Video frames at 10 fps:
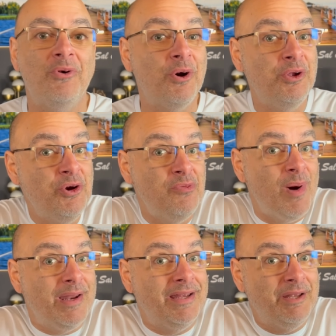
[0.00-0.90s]
or you
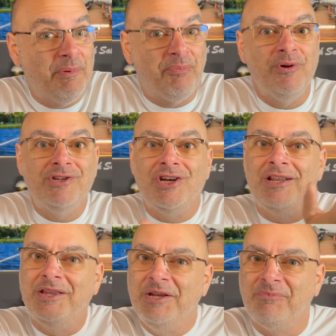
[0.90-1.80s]
might end up
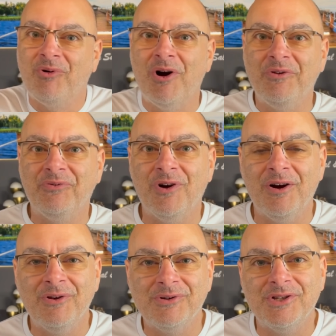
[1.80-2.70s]
appreciating that you brought it for others,